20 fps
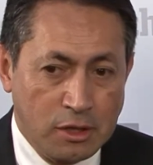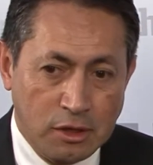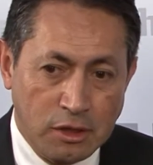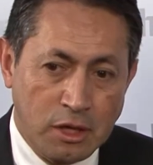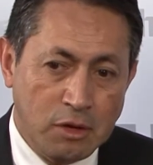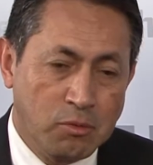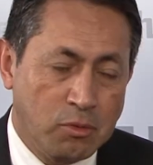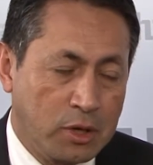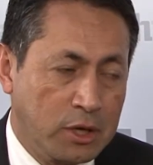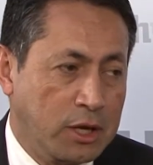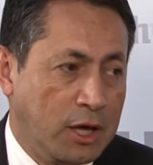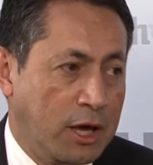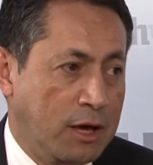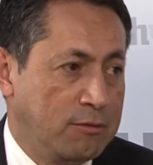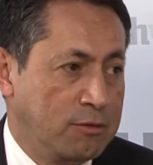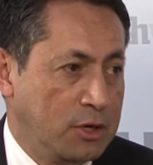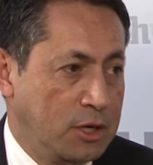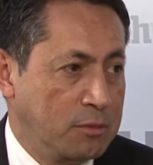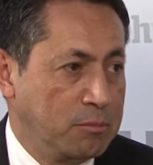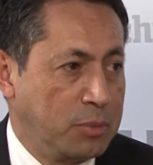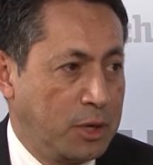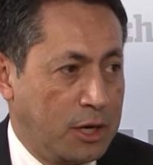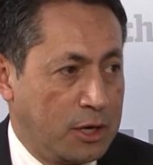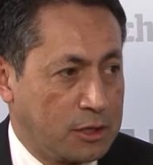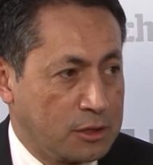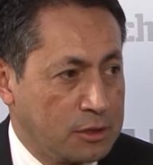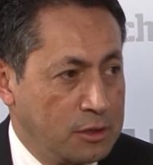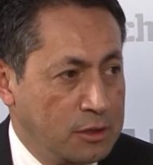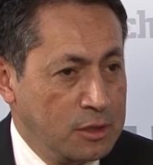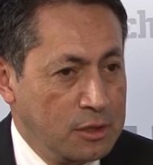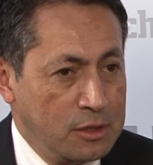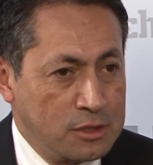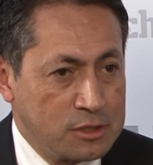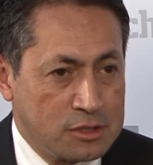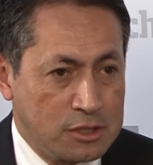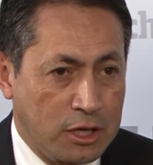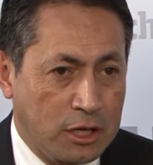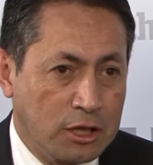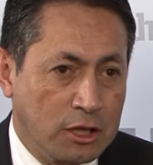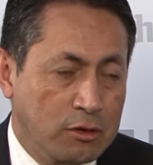They want to have an impact.
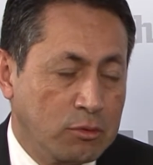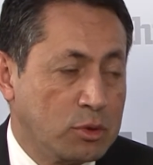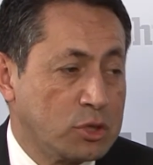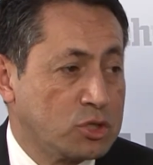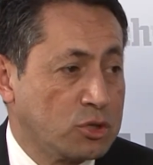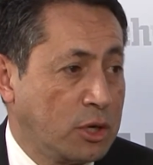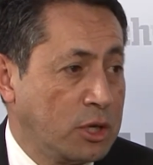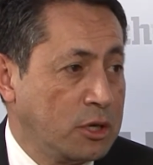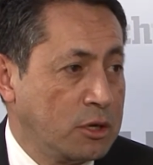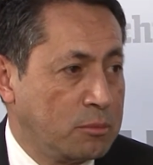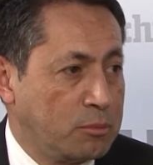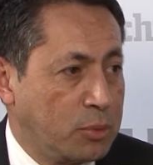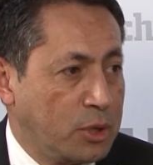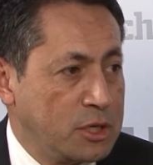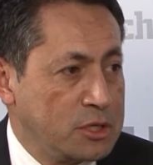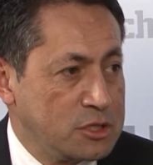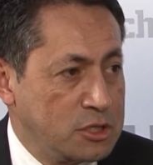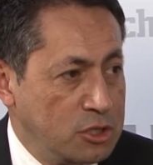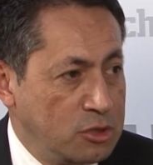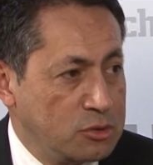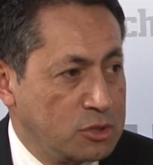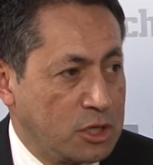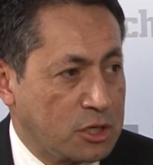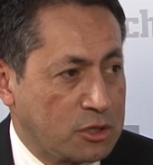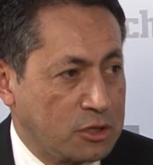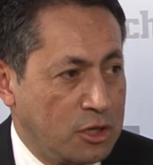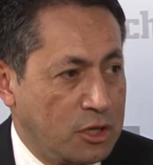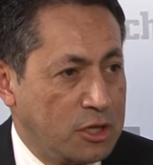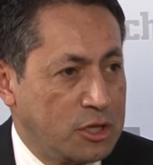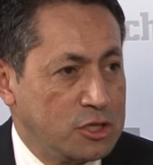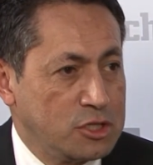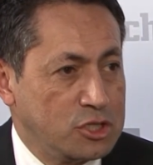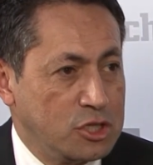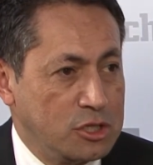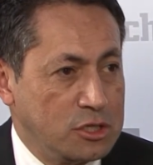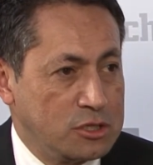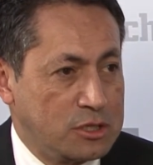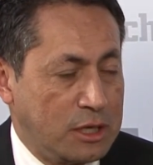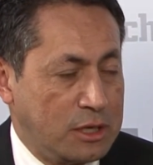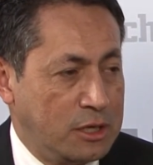Secondly, we're trying to embrace new
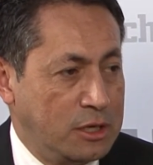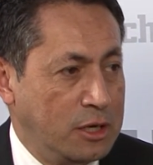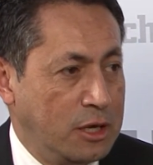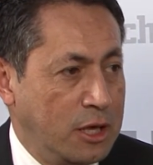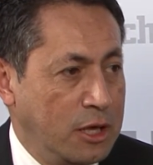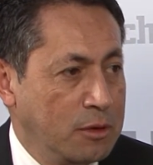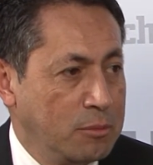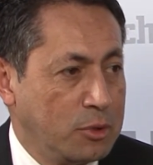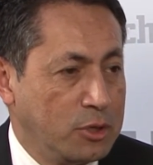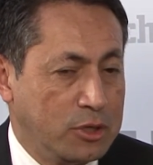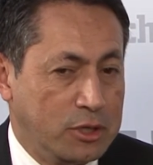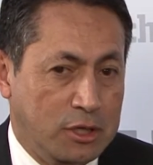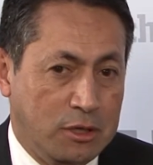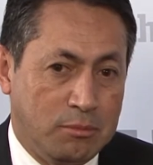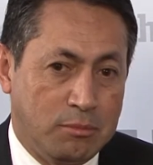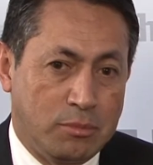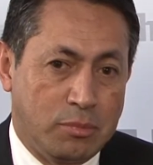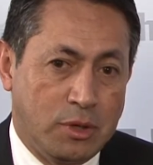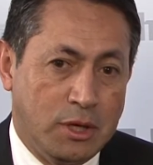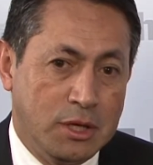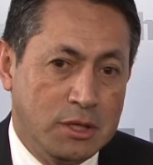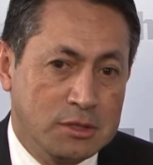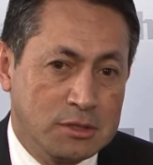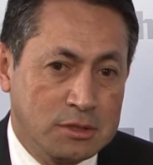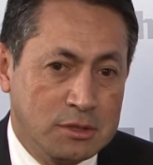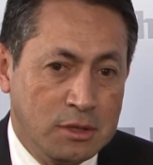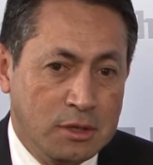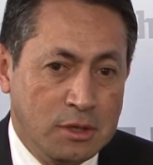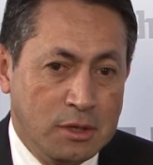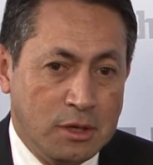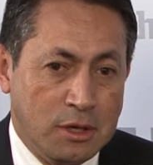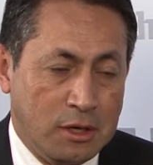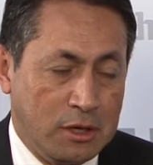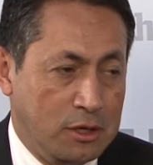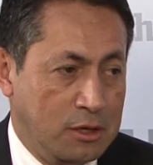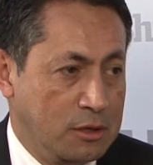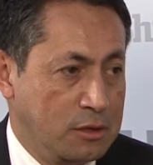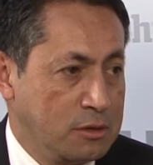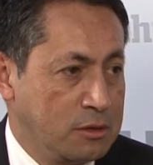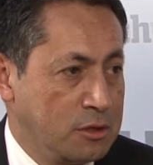technologies that enable and embrace
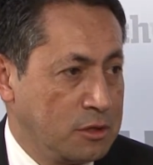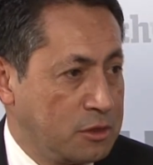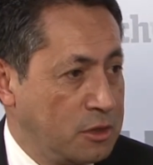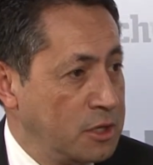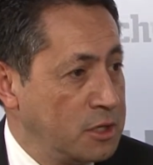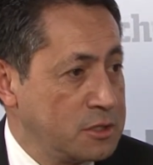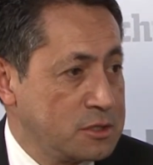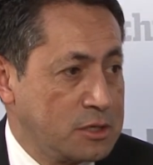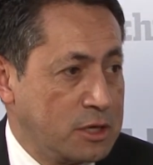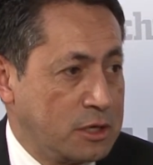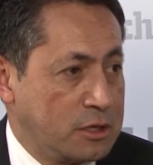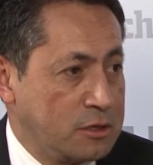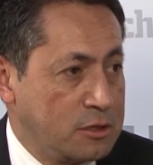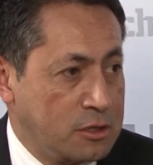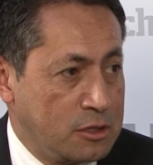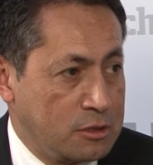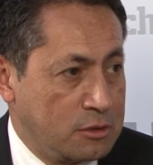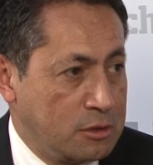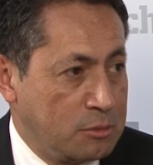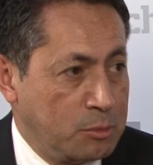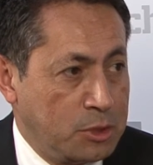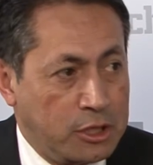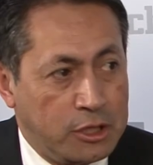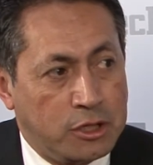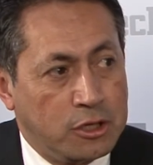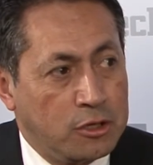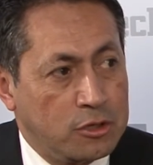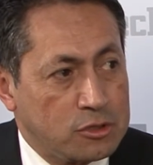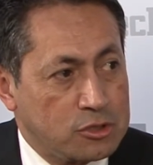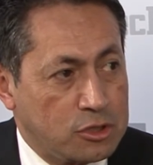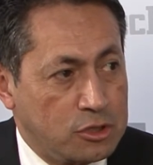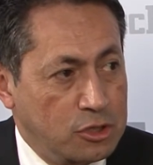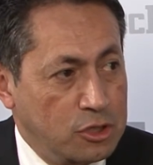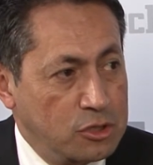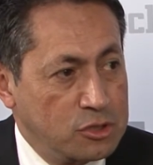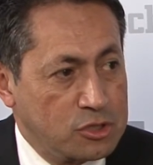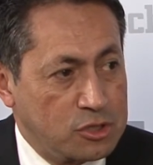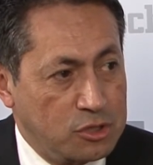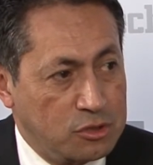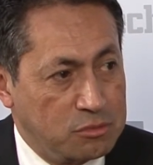the things that millennials are
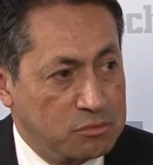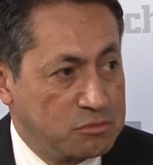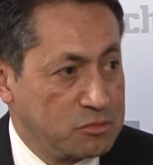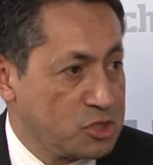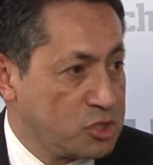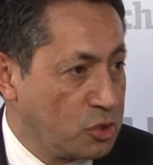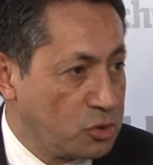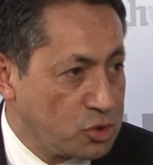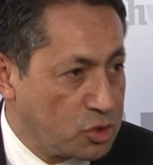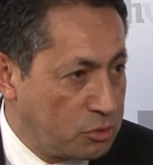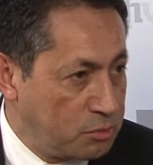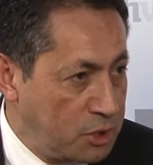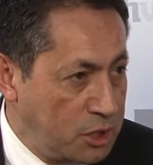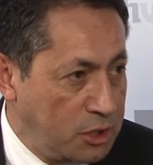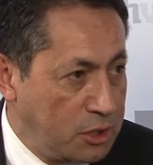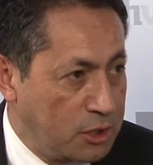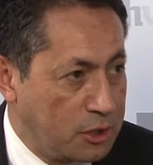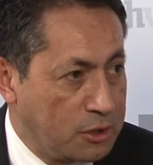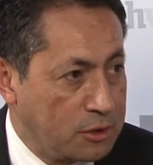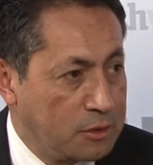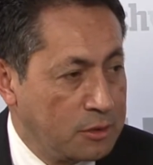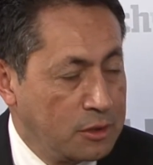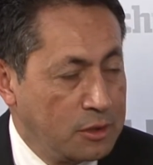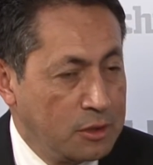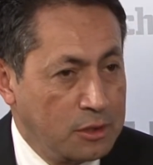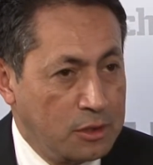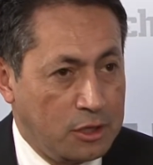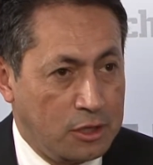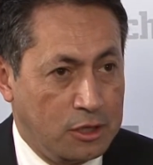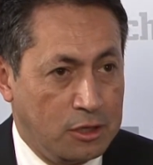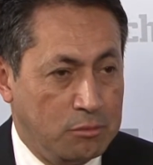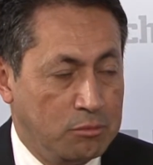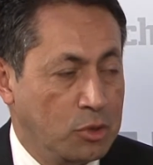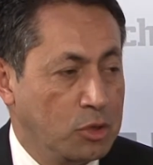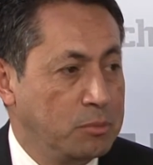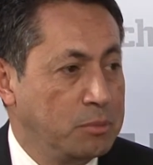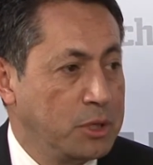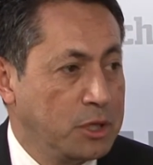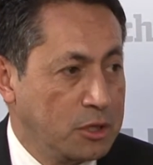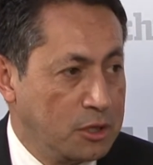used to: social media,
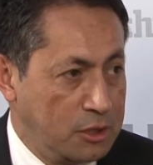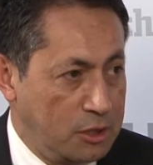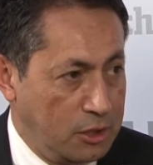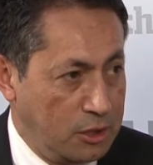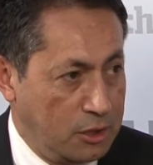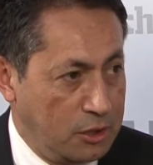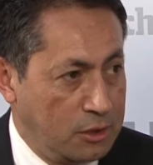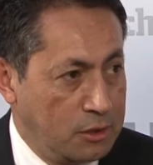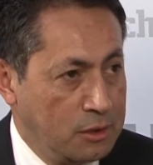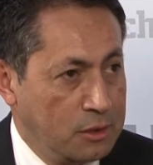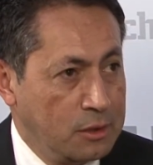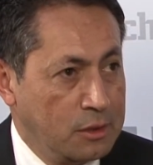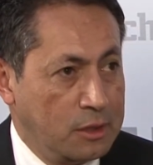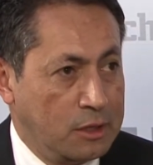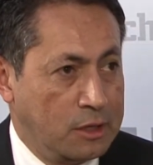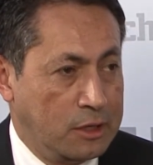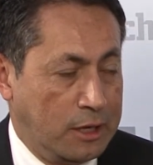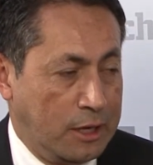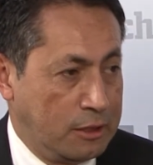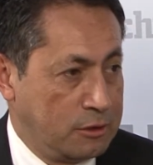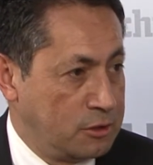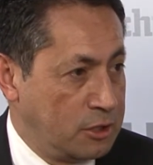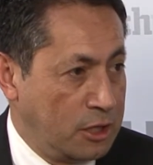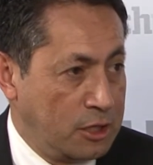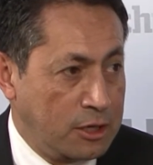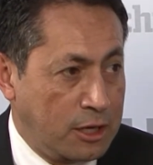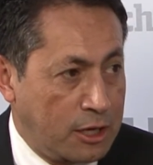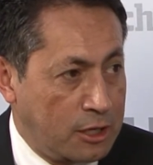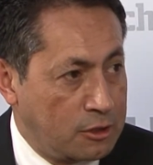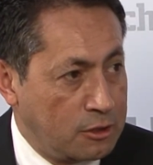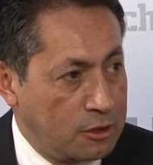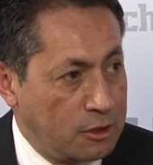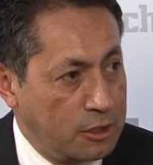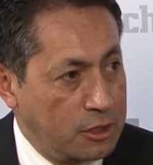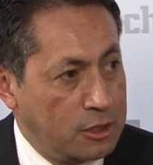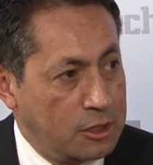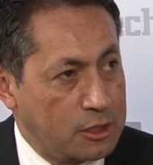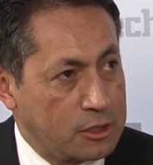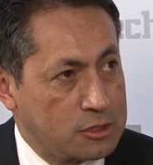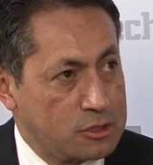mobility, data
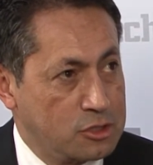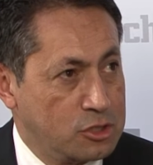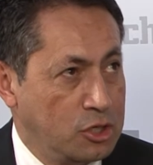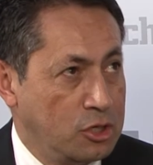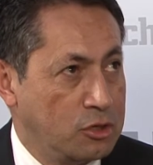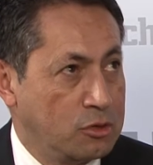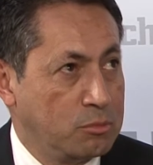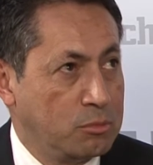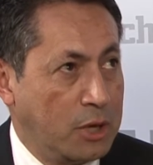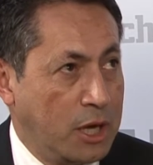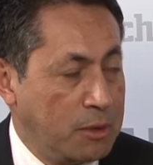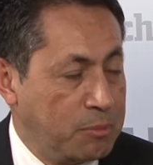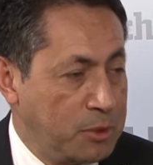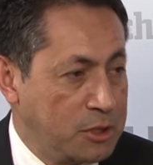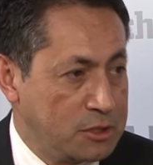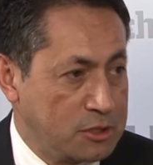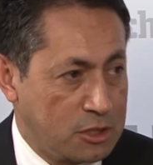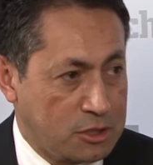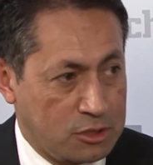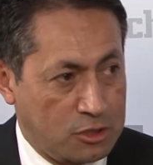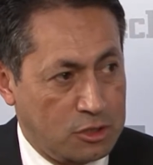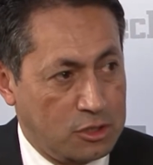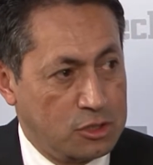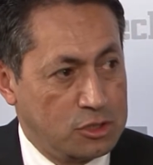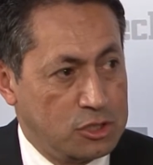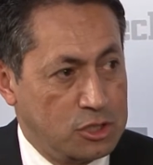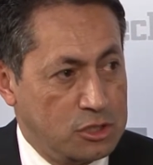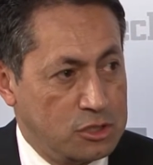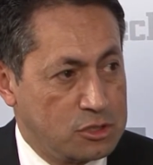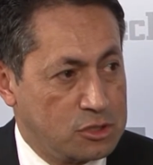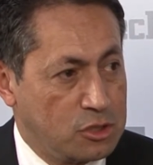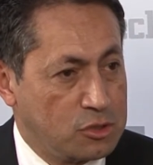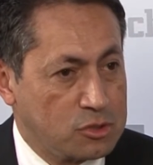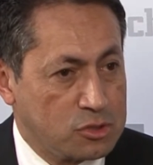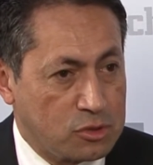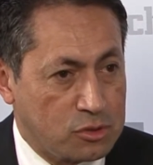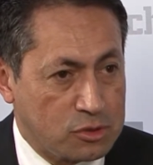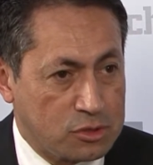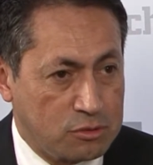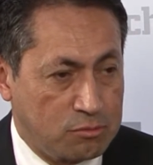analytics, mapping technologies, those
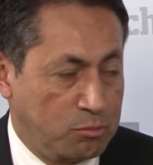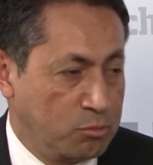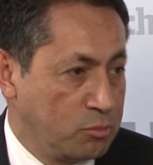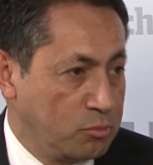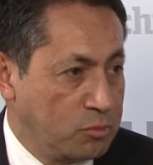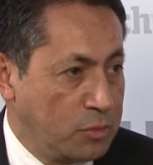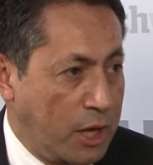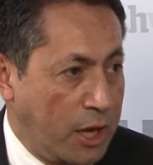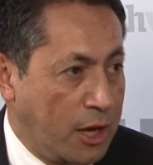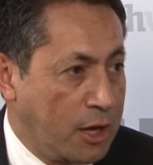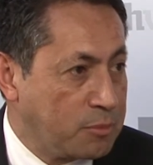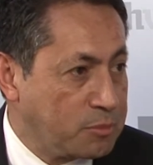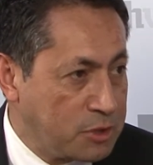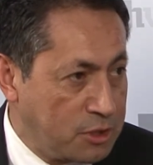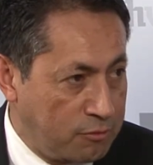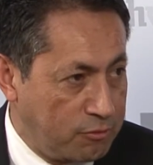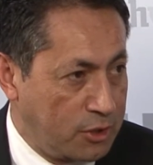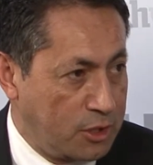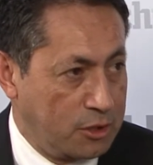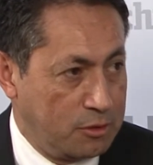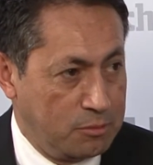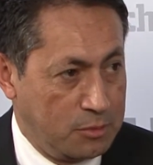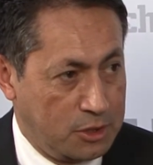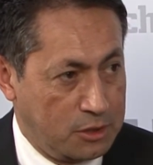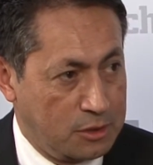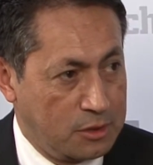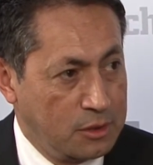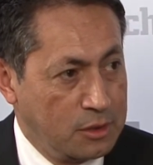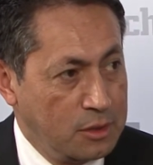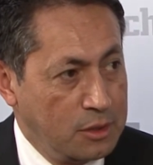sorts of app development.